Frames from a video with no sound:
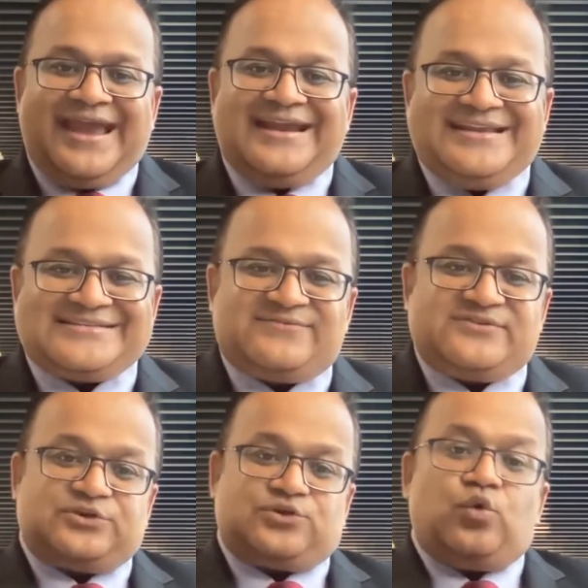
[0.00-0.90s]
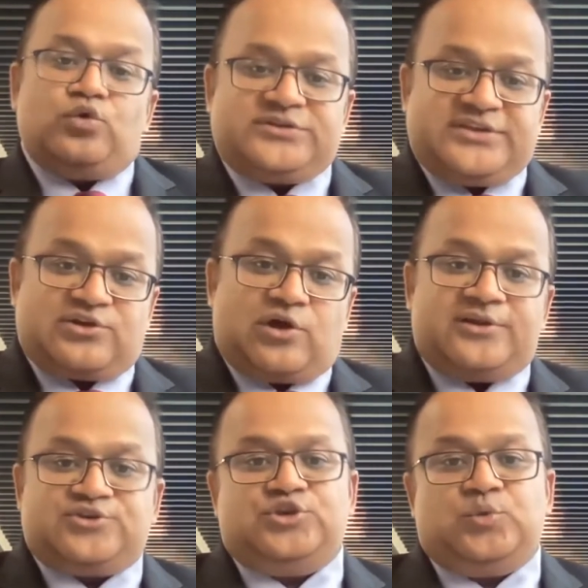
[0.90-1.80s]
NDSF is an older
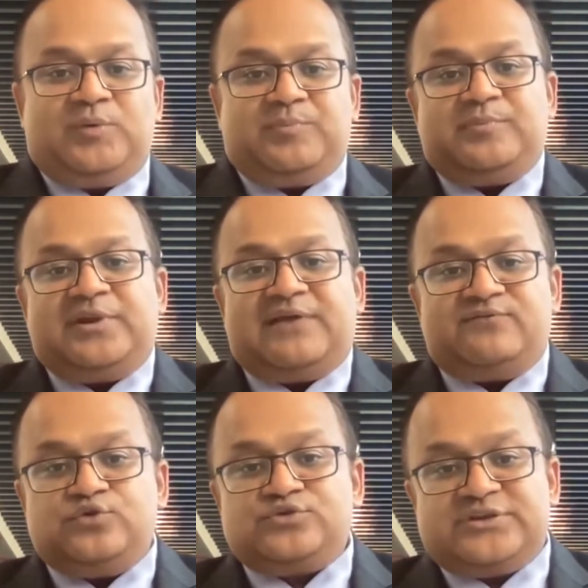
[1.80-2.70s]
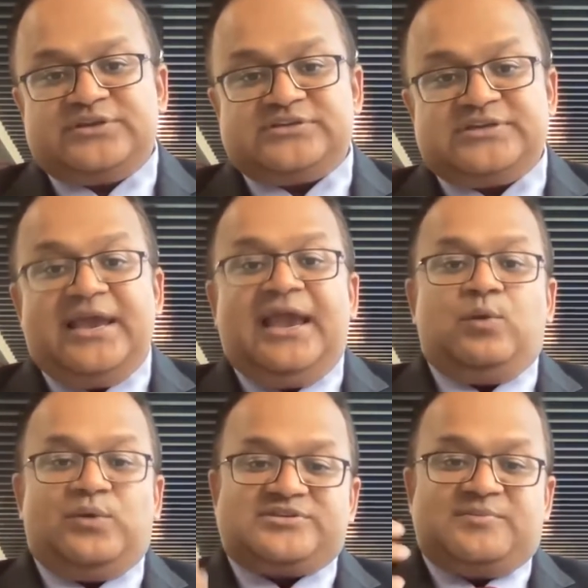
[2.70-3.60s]
technology where people have used this
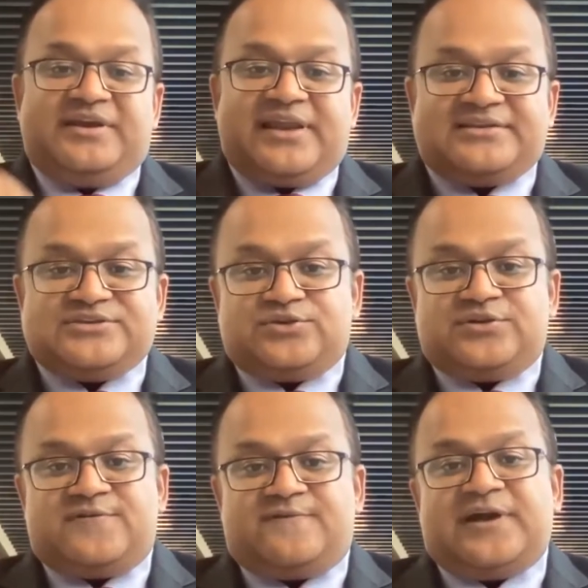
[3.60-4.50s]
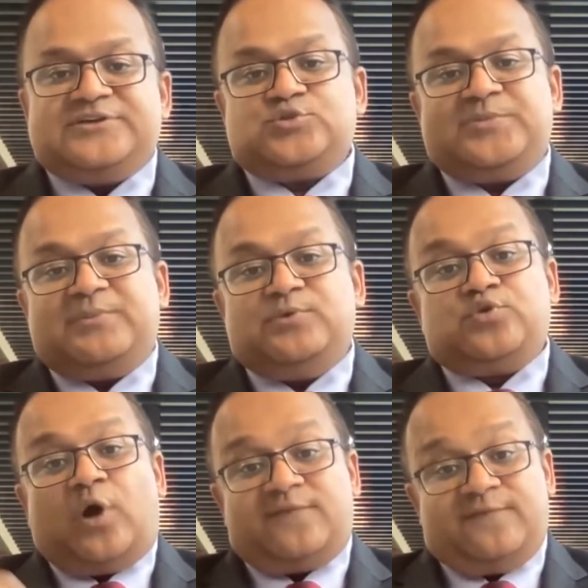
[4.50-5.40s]
with some intelligence on the device to be able
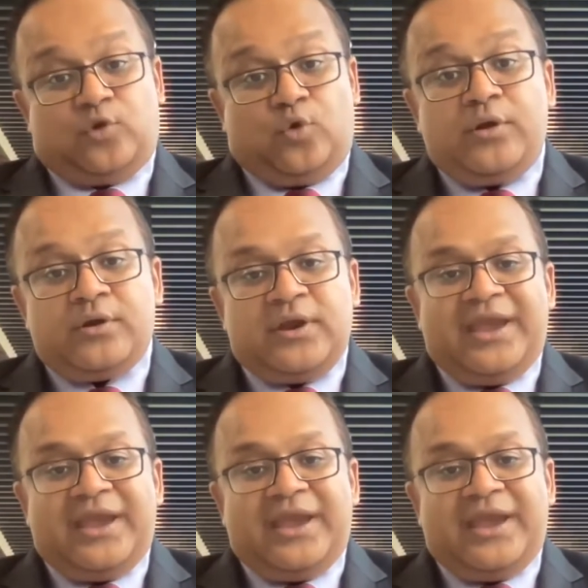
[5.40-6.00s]
to offload.